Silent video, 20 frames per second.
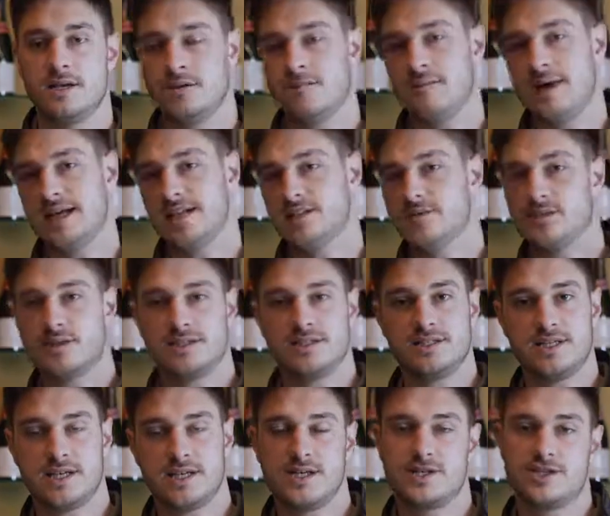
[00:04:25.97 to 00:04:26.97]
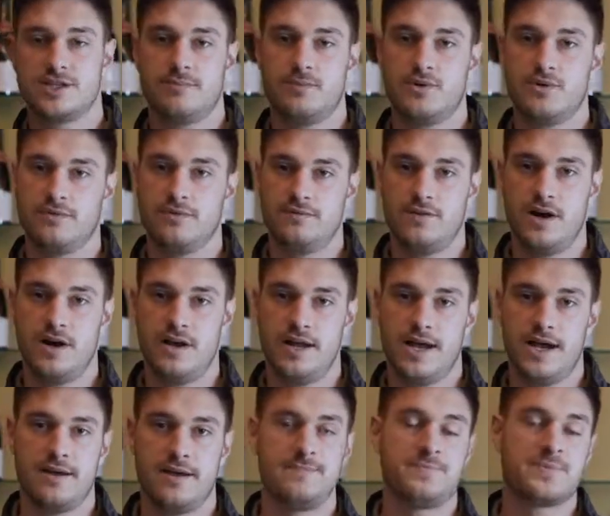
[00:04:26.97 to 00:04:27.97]
compared to our signature
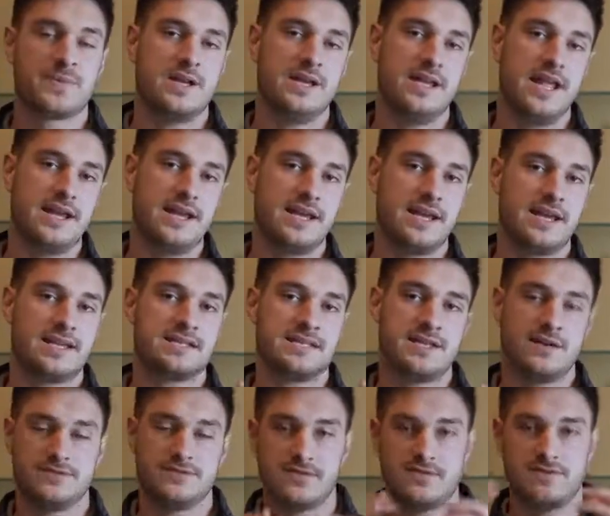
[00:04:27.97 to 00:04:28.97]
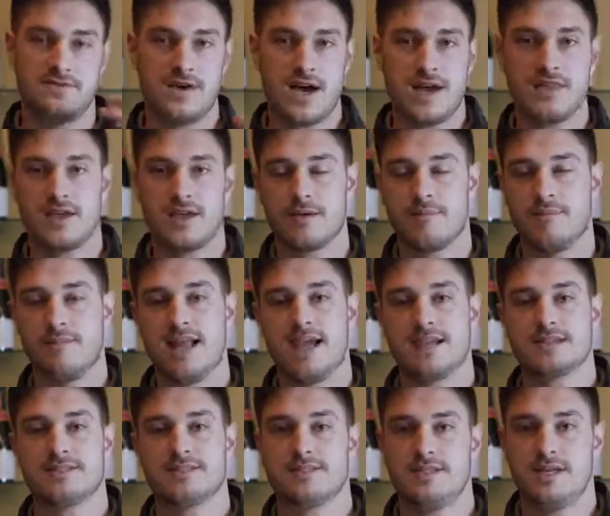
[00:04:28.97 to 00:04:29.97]
portfolio, lending itself to further
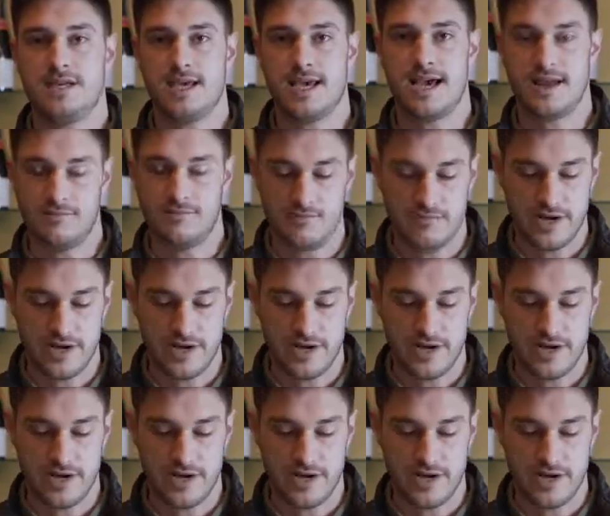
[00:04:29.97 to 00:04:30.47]
complexity and